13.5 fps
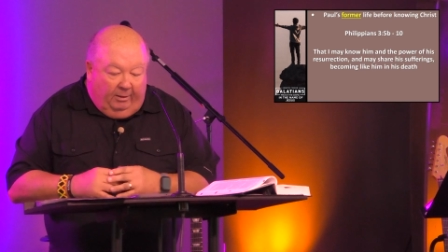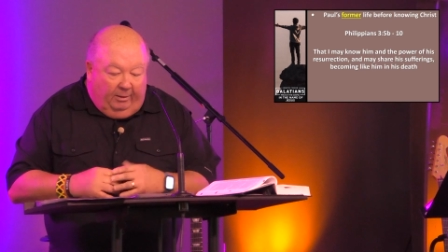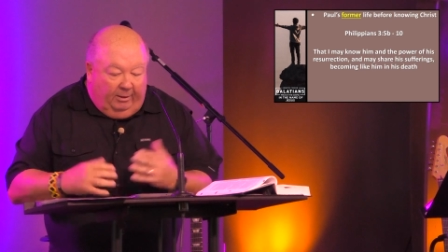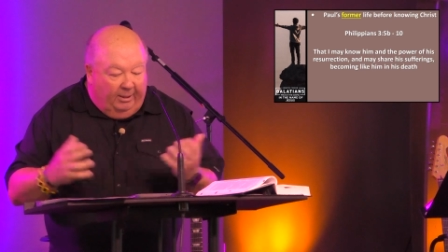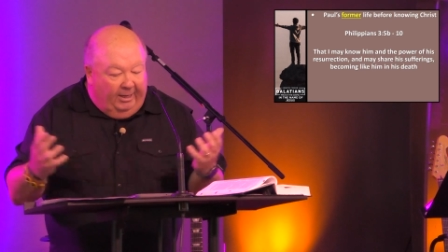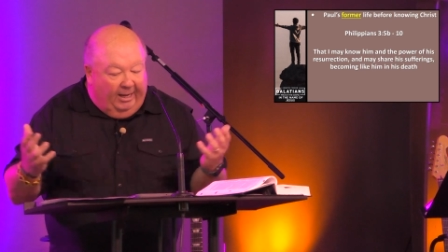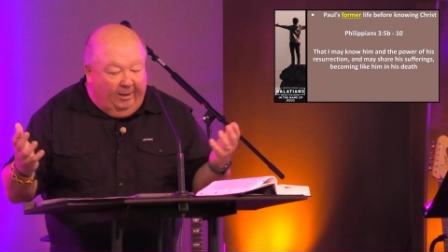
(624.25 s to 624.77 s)

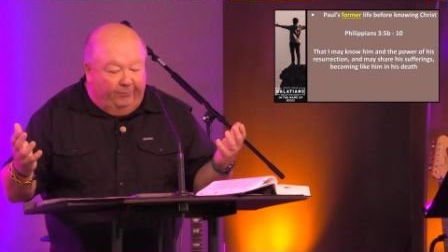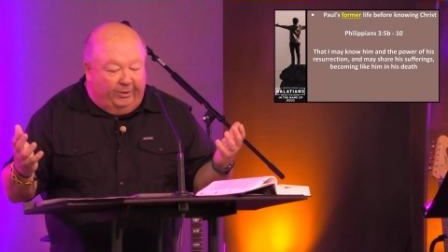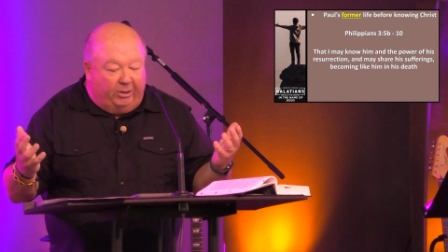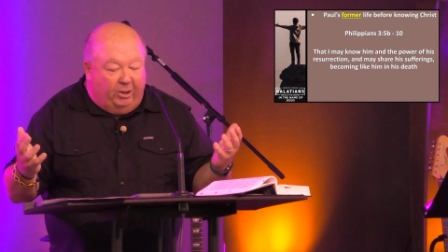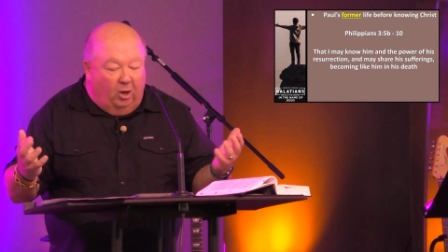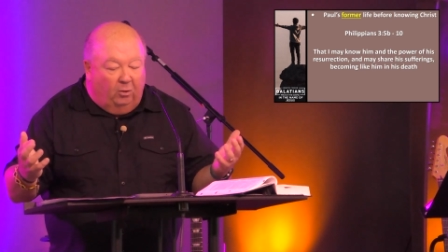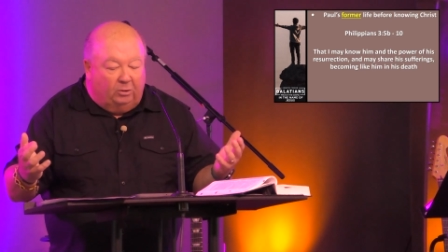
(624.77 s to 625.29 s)
He held the
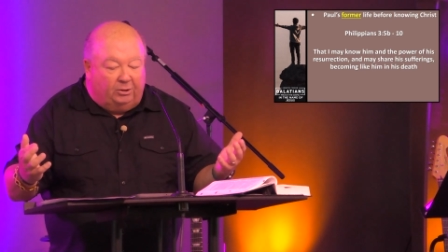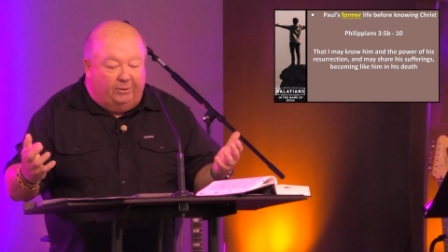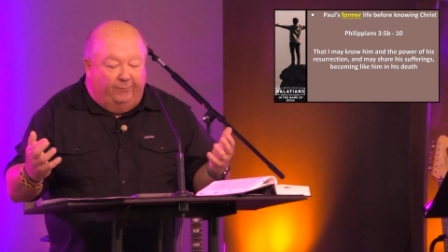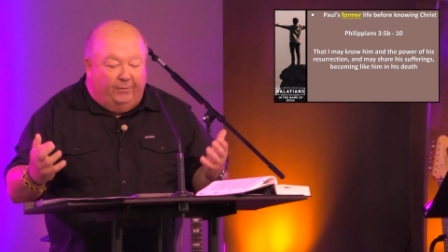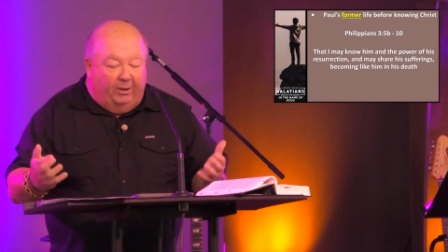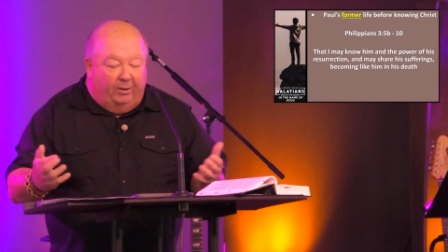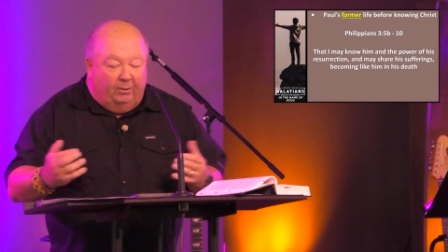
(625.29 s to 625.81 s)
coats
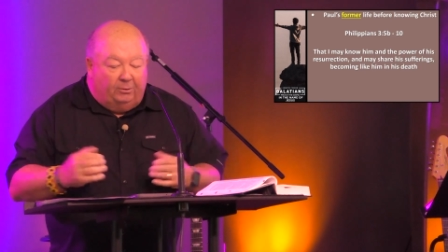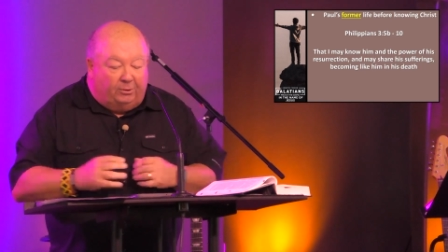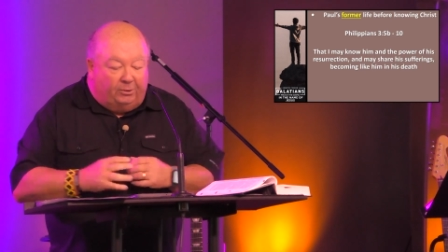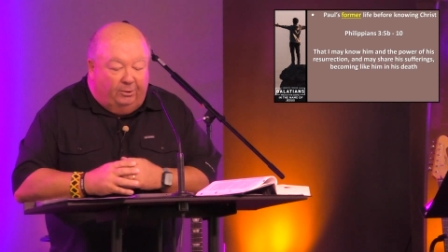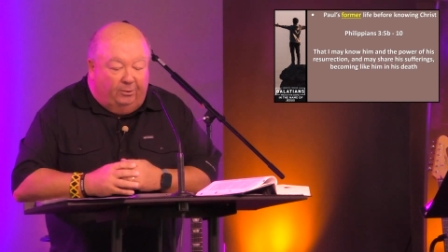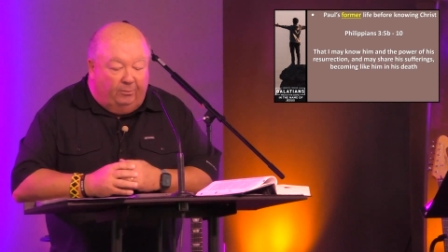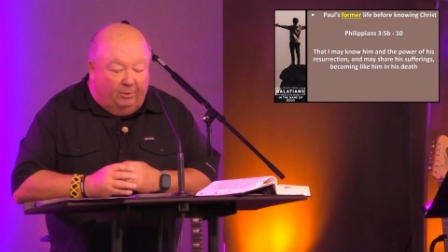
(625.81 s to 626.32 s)
of those
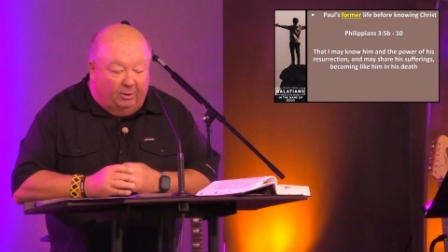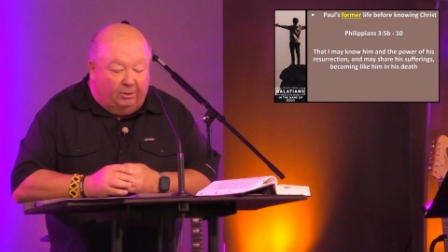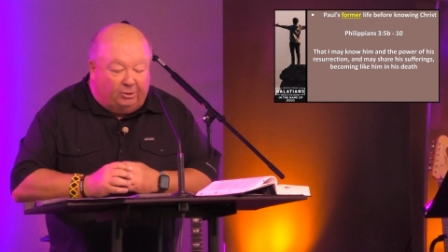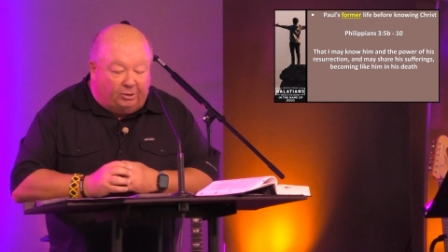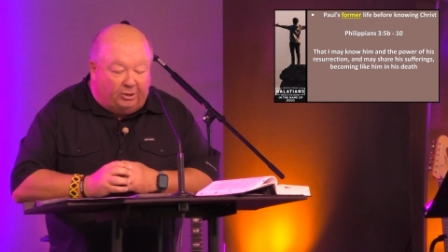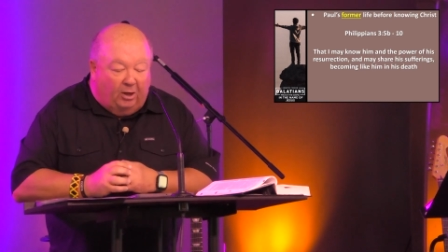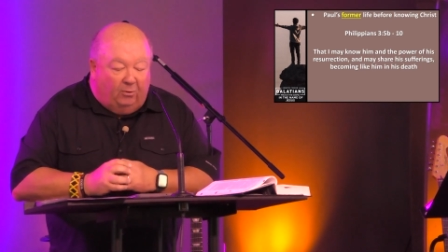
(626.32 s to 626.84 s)
who
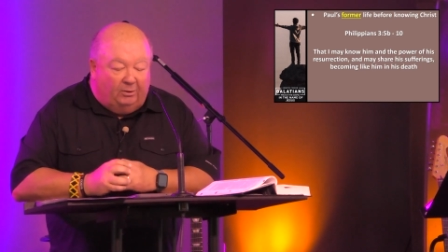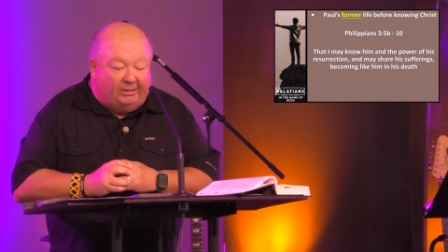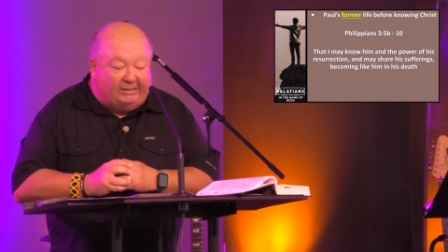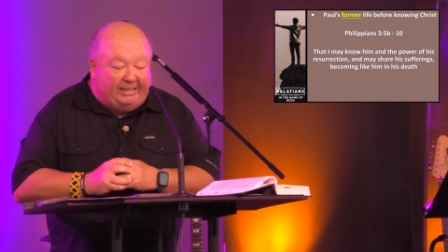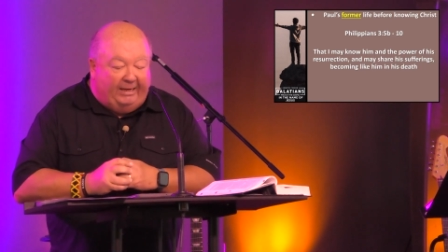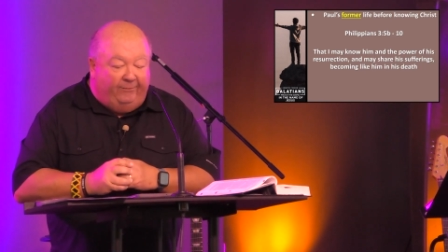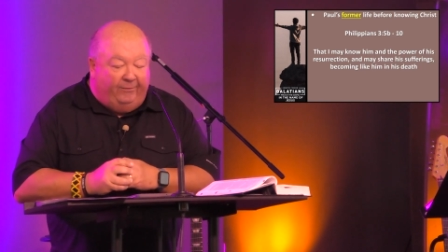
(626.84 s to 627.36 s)
stoned
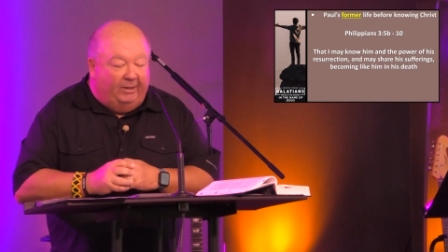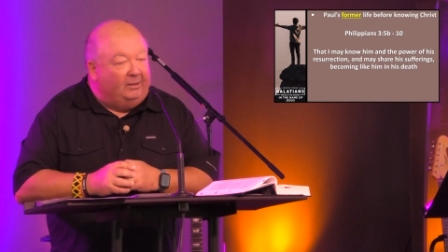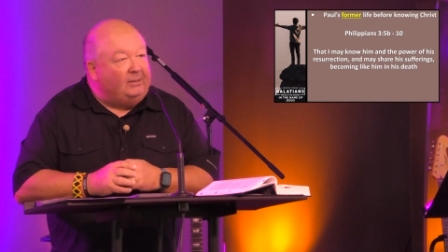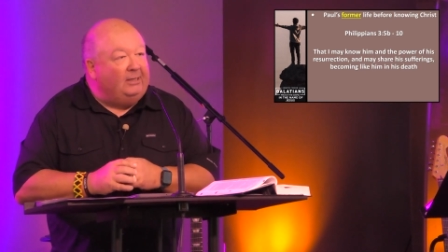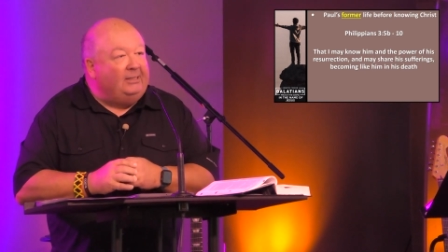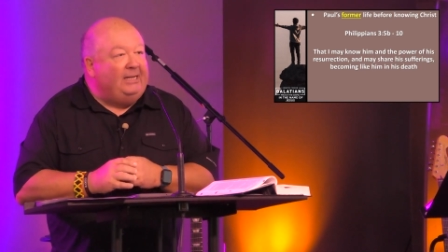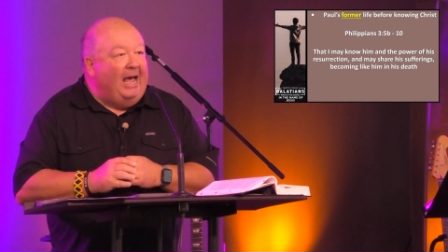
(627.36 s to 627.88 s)
Stephen
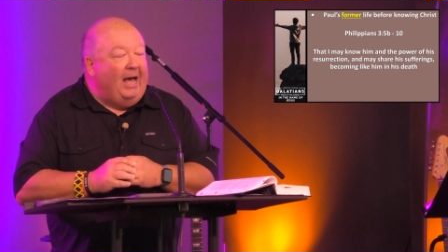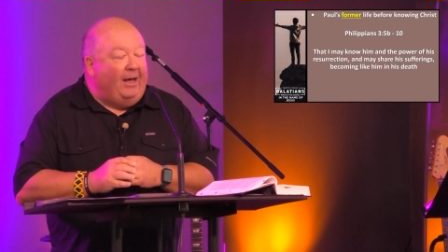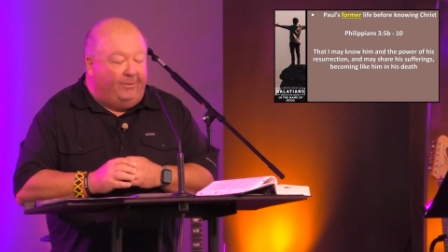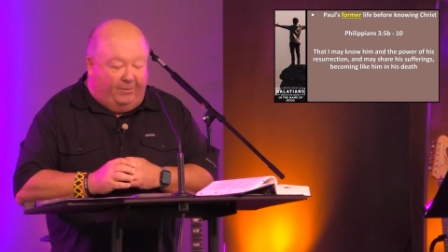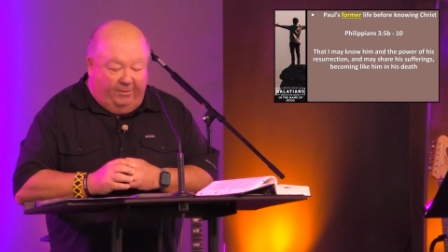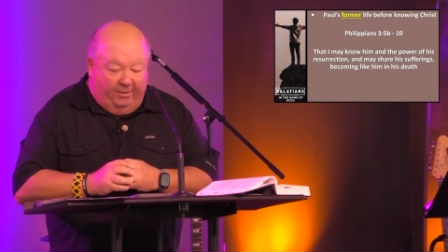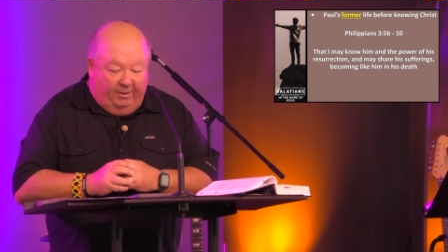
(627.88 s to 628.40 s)
to
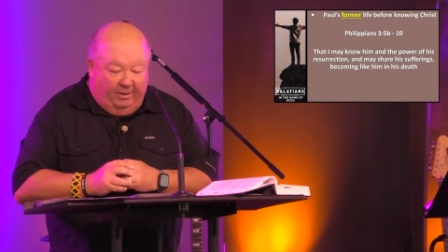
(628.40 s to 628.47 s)
death.